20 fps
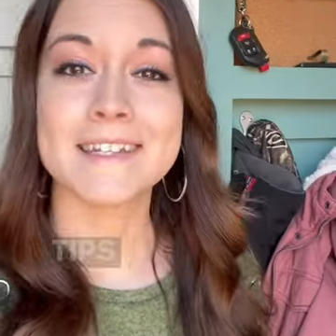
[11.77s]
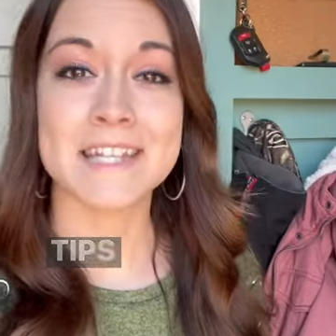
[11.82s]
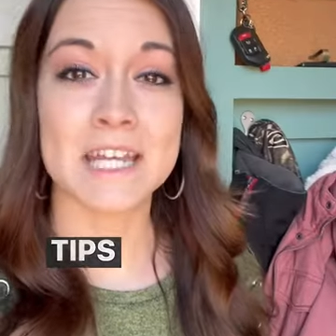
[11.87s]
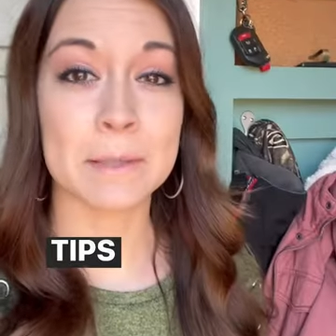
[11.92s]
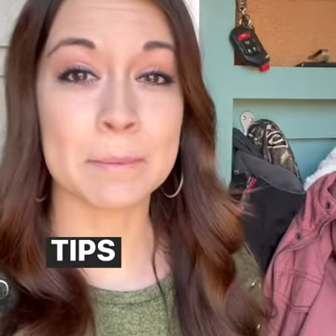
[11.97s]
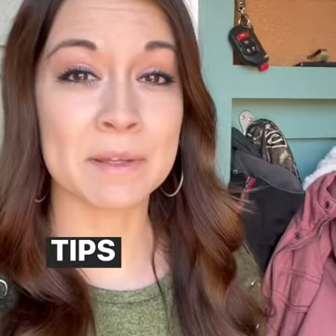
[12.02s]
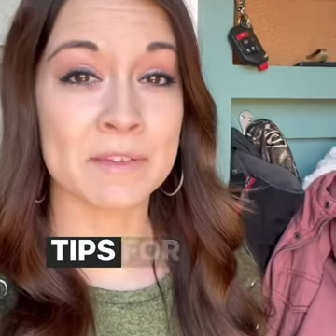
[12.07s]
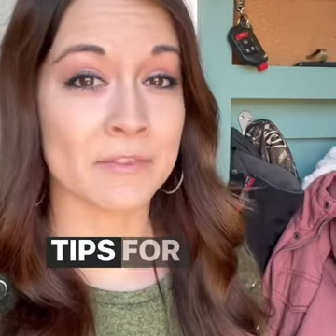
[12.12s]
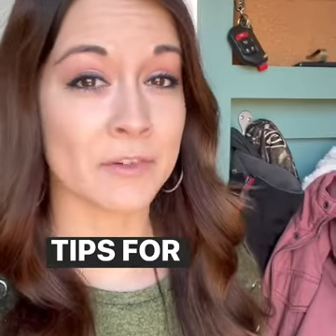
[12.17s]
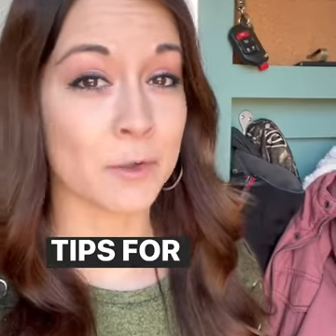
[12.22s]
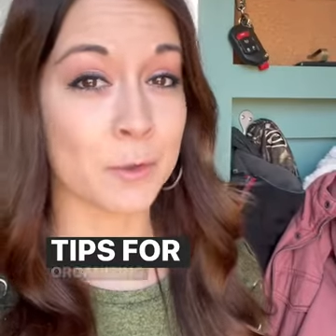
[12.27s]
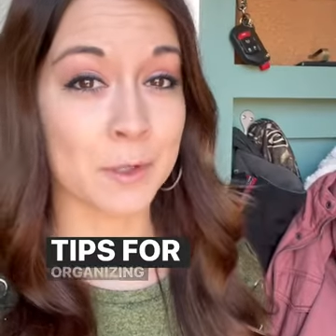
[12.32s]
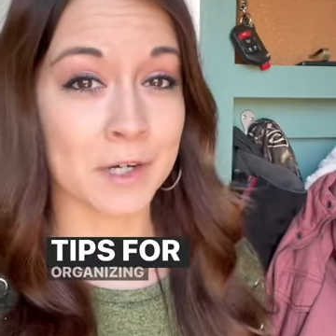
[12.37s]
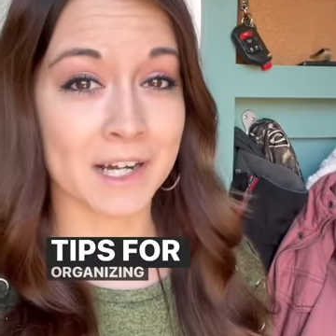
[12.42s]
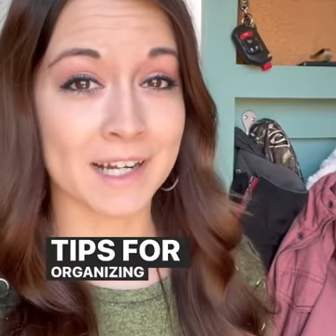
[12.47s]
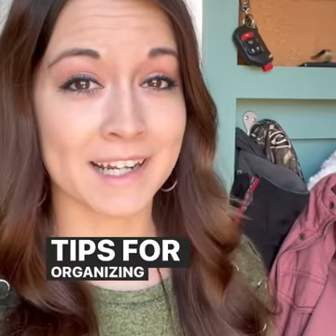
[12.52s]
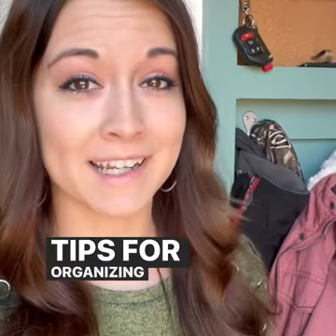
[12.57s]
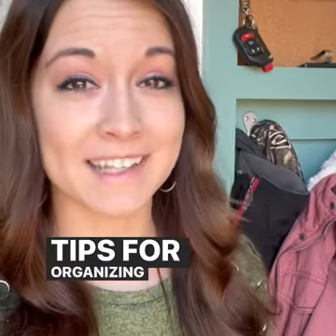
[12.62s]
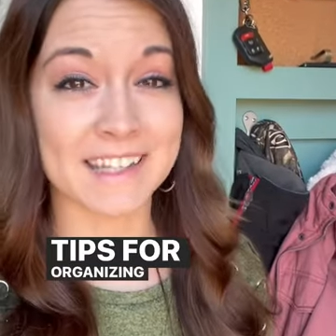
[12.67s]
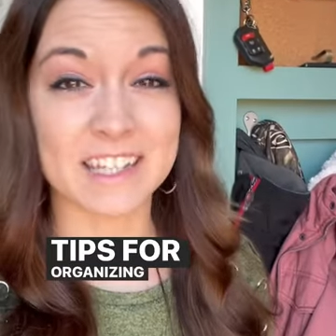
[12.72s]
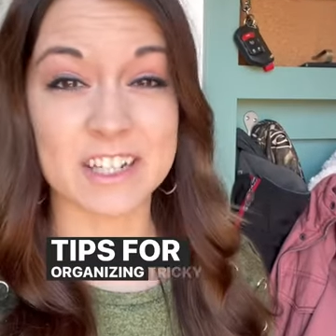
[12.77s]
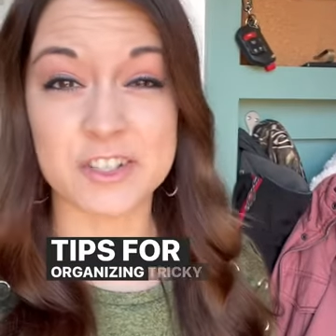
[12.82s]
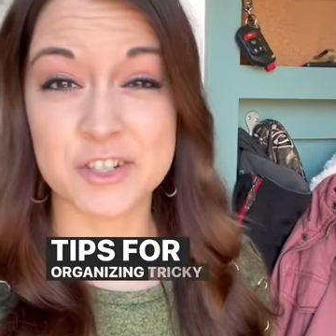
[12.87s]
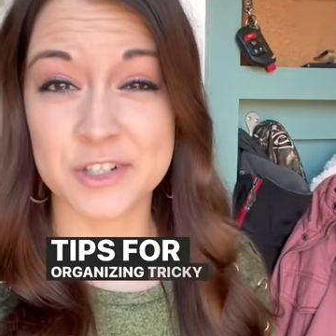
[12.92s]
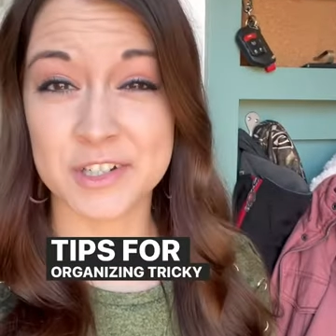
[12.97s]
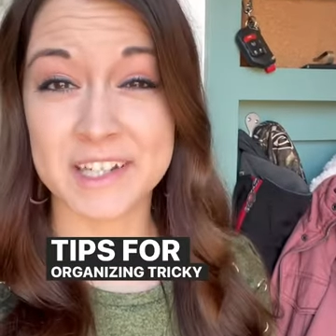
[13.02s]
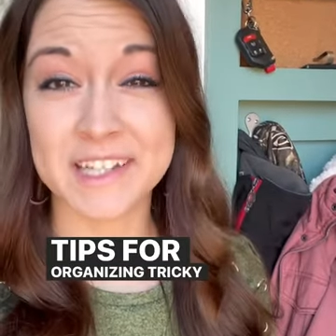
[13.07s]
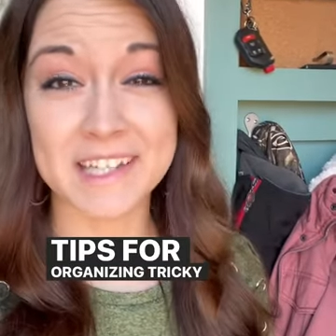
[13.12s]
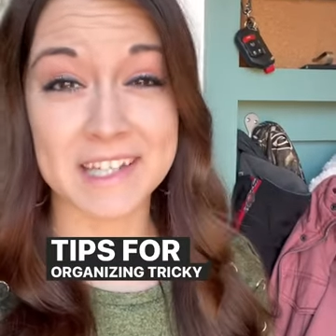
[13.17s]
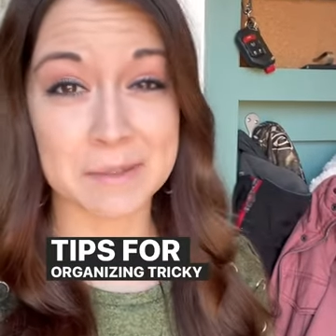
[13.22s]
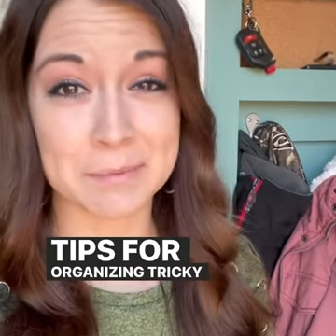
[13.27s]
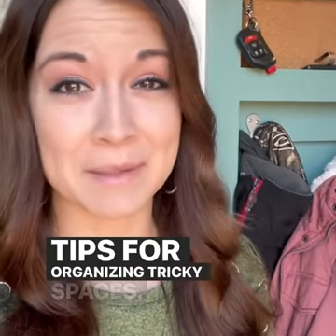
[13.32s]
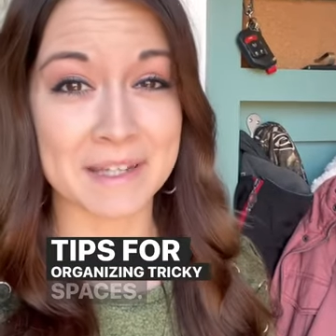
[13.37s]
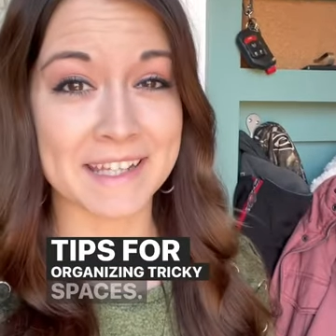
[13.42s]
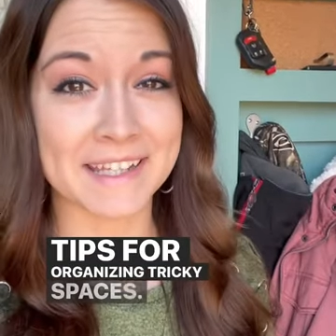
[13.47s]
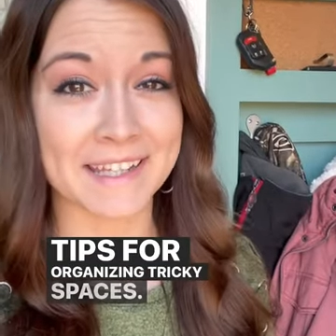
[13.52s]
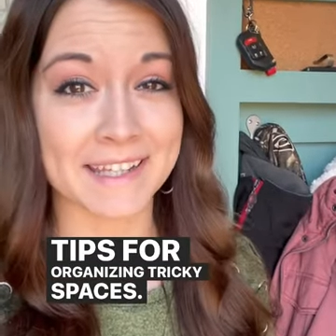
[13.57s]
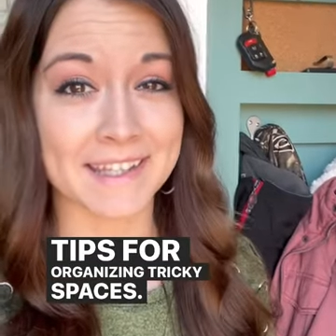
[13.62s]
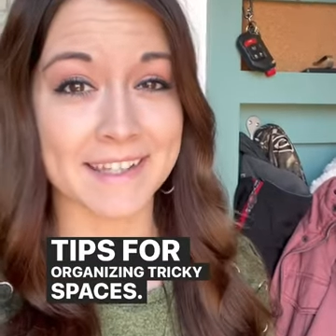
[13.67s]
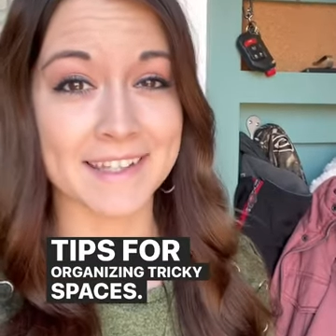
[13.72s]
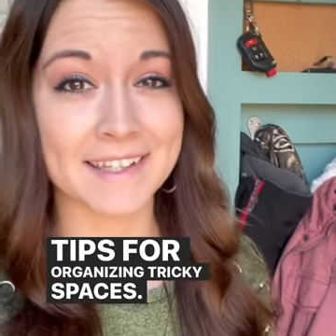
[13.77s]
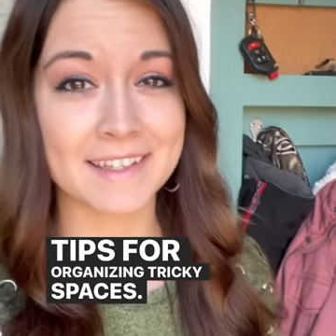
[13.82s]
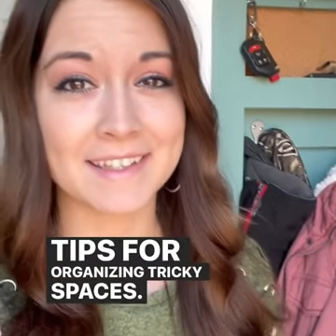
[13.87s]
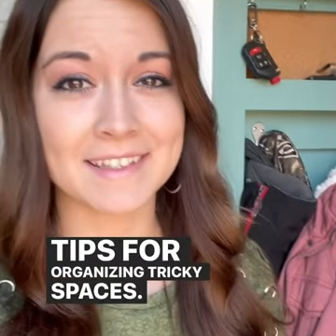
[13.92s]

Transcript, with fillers: tips for organizing tricky spaces,